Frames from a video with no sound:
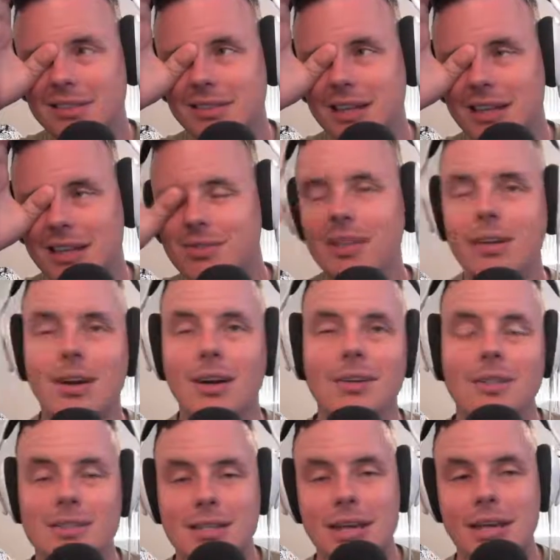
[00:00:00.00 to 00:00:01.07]
it's really hard
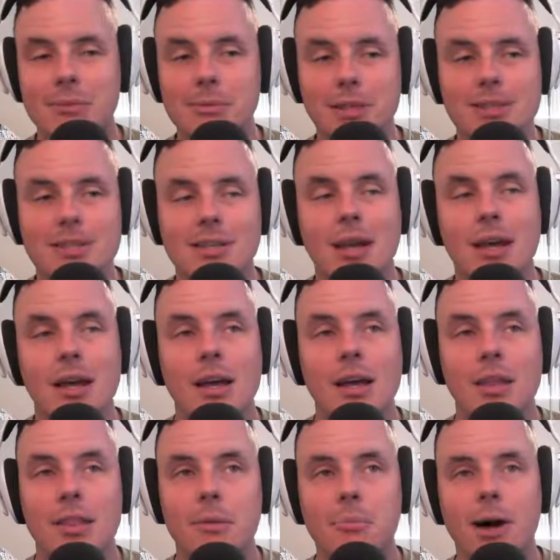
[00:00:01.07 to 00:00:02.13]
to say because
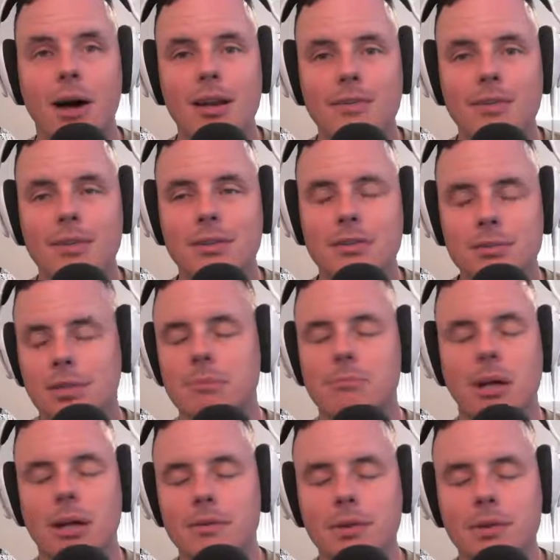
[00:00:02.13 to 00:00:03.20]
the Bonneville, not
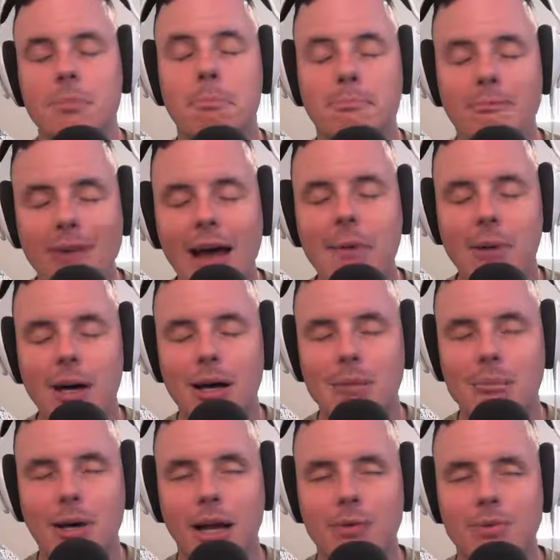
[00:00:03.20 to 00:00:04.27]
Bonneville, the Fat
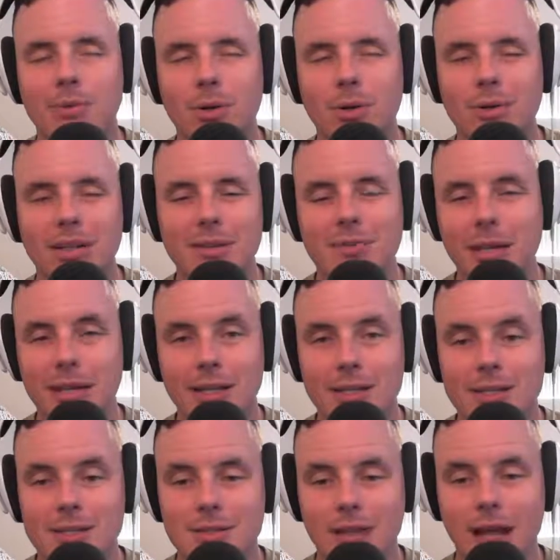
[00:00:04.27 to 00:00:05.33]
Bob I rode at
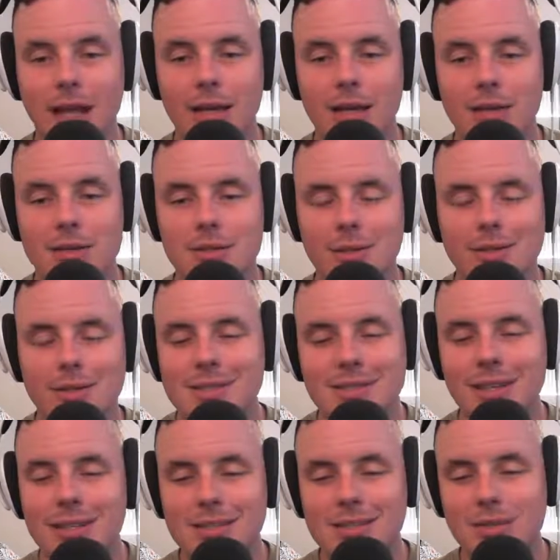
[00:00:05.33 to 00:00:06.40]
Vegas, and so I just
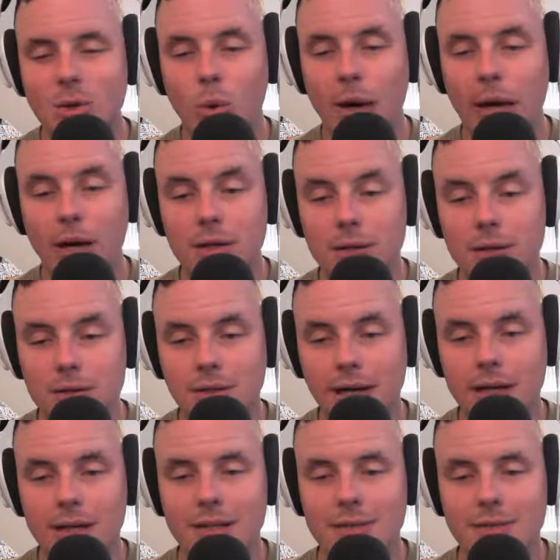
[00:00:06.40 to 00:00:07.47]
did a square.
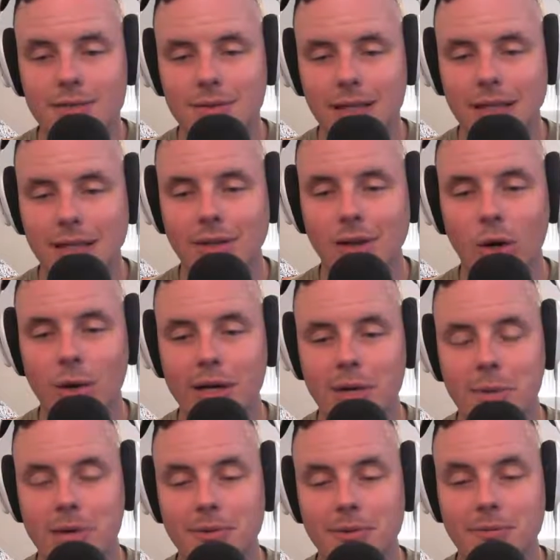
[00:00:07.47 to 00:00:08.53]
I didn't like go
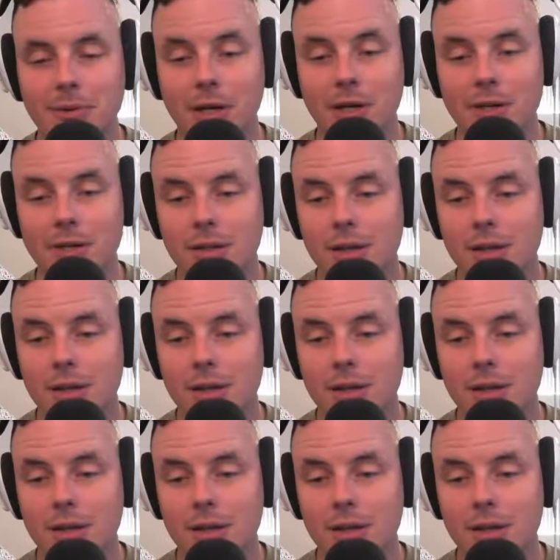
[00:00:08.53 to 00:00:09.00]
anywhere fun.